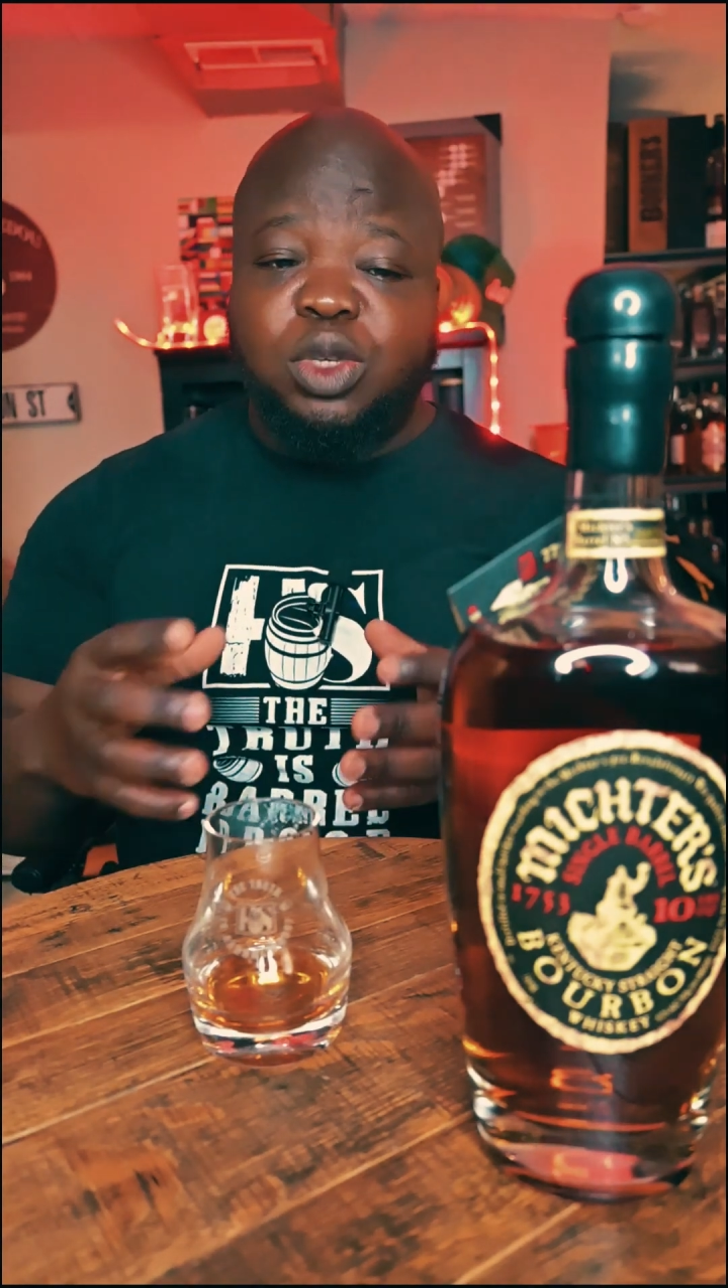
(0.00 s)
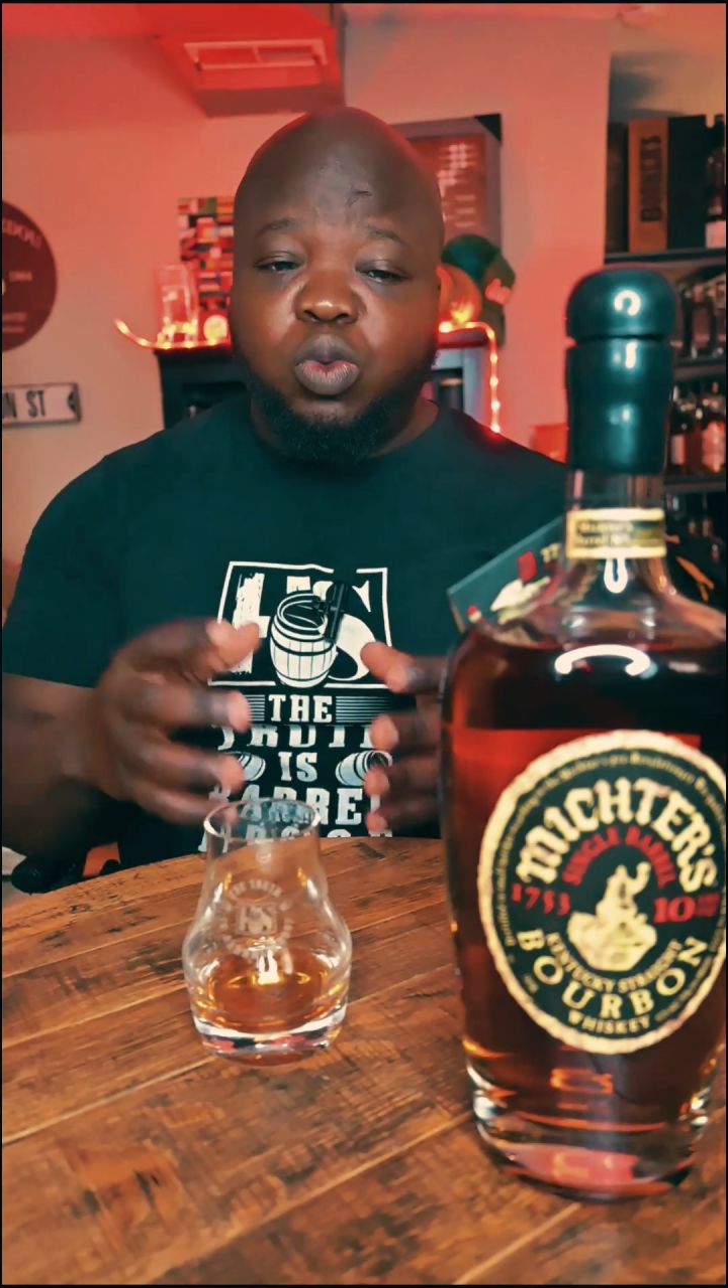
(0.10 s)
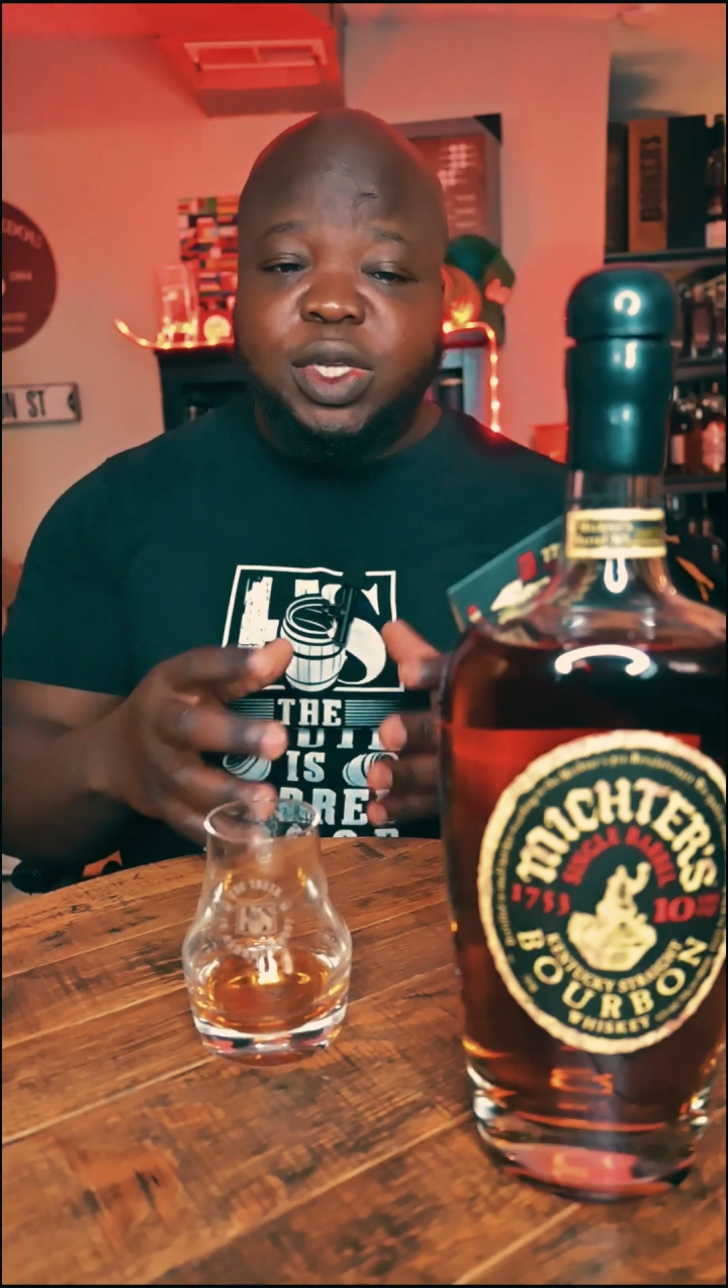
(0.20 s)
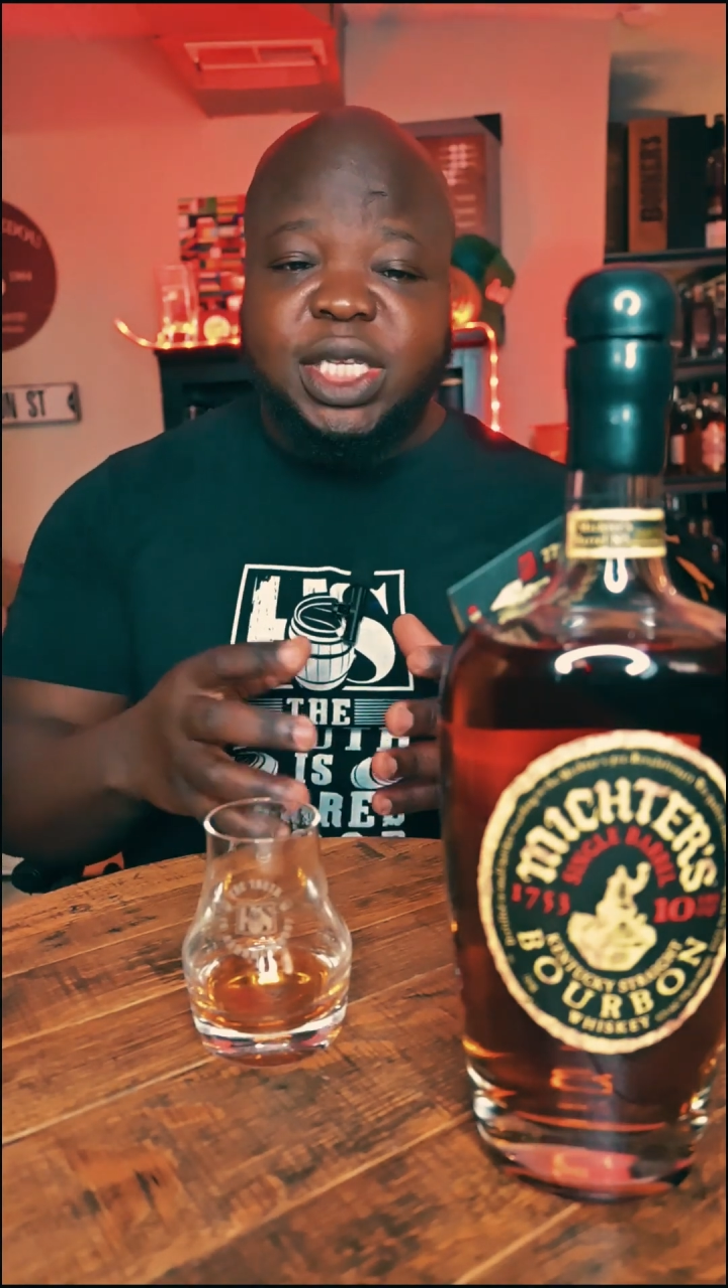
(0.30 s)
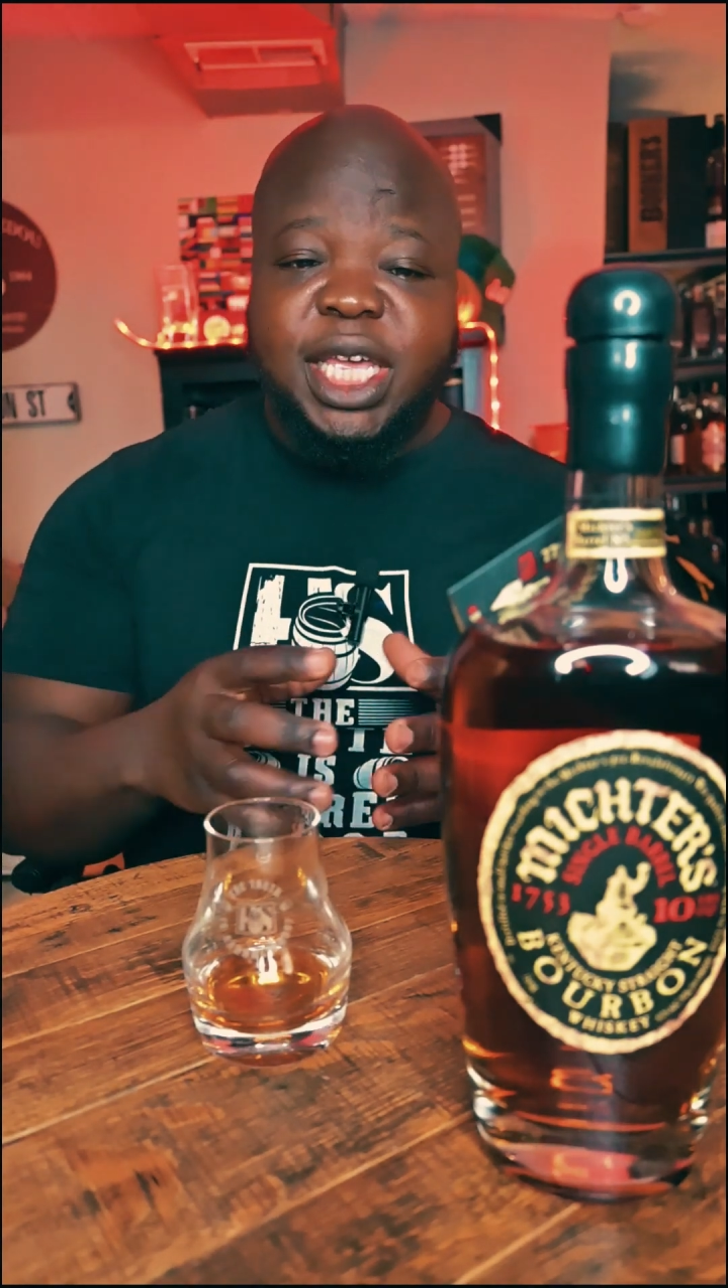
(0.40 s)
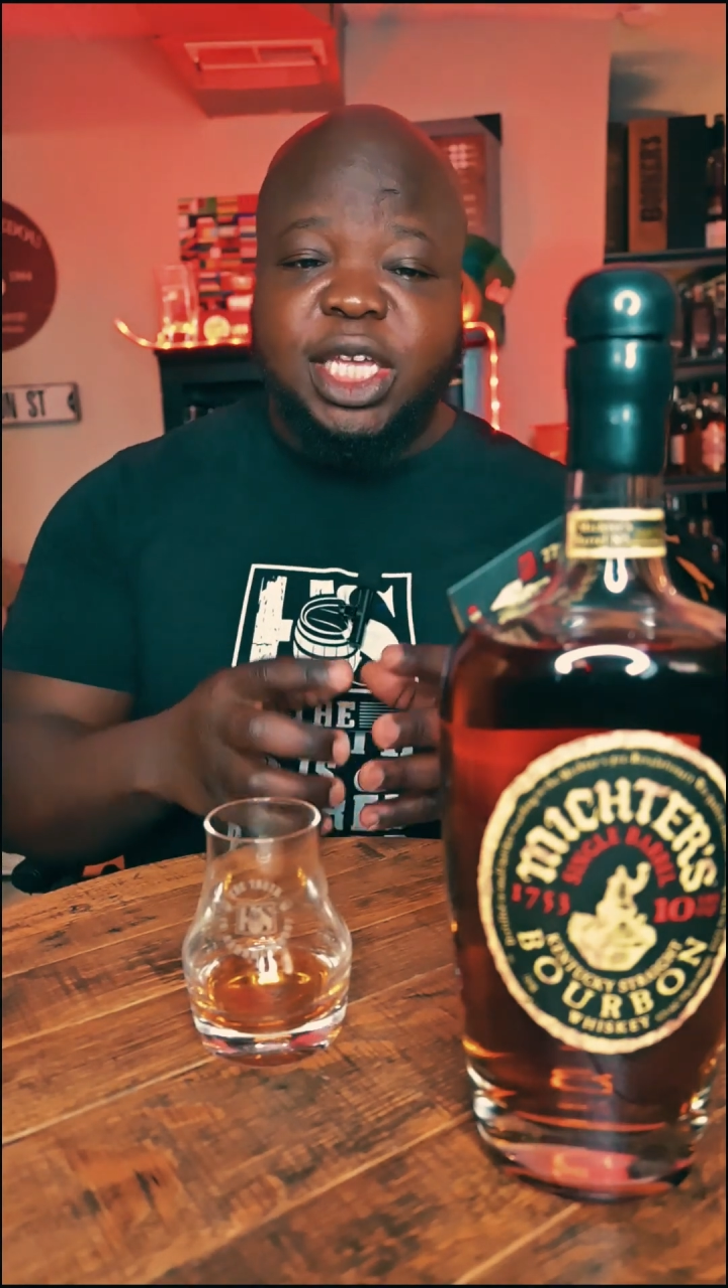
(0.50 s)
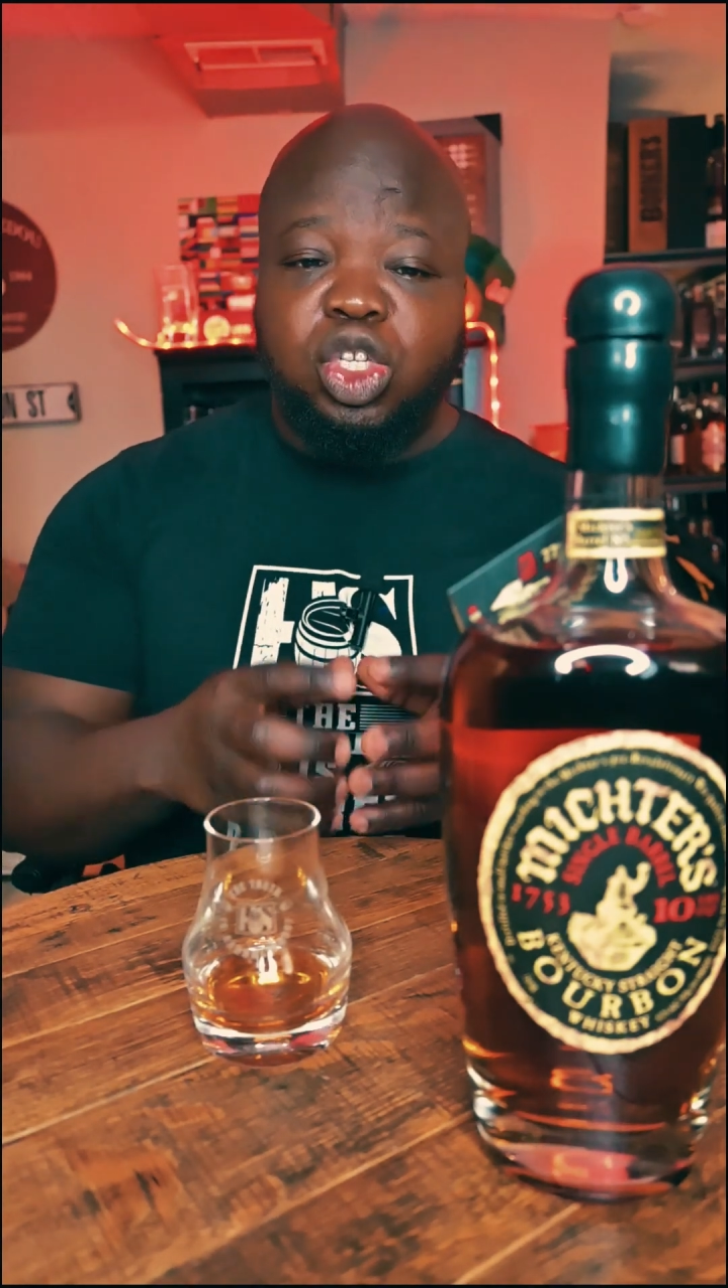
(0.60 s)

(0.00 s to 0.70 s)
whiskey